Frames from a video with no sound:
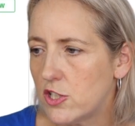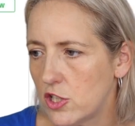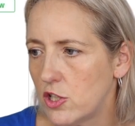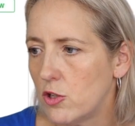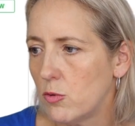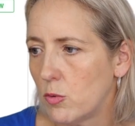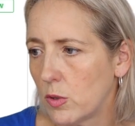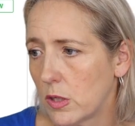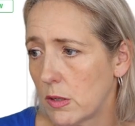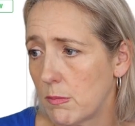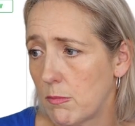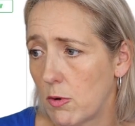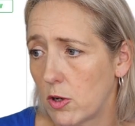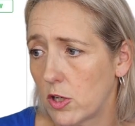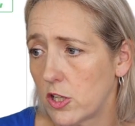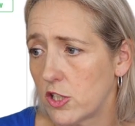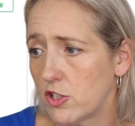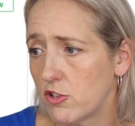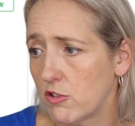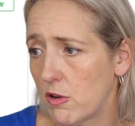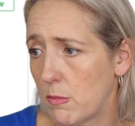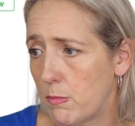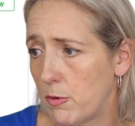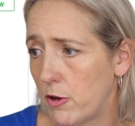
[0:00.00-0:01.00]
do you want to
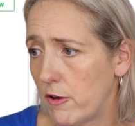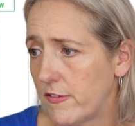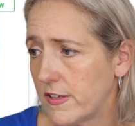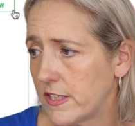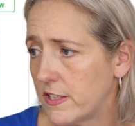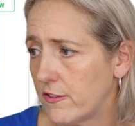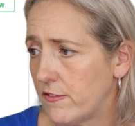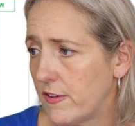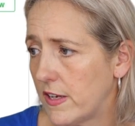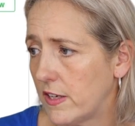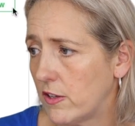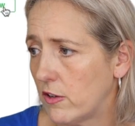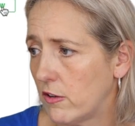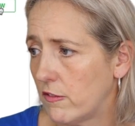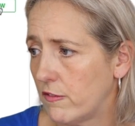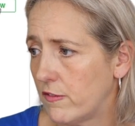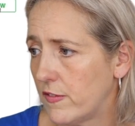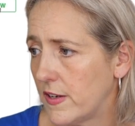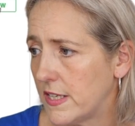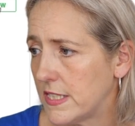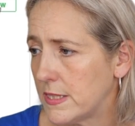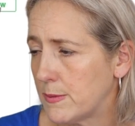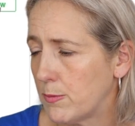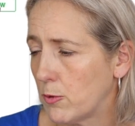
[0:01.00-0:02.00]
monitor a perfect event on
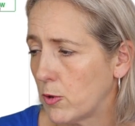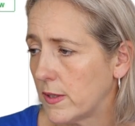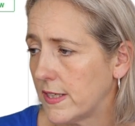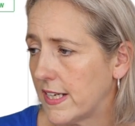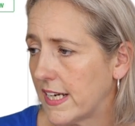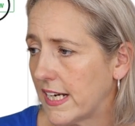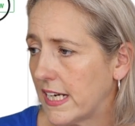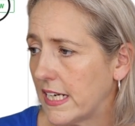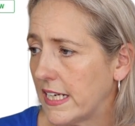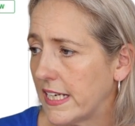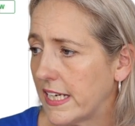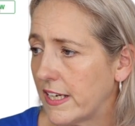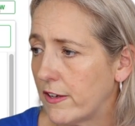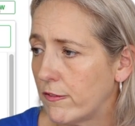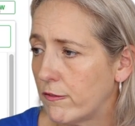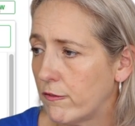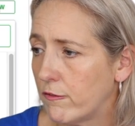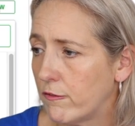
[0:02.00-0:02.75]
Facebook? And I click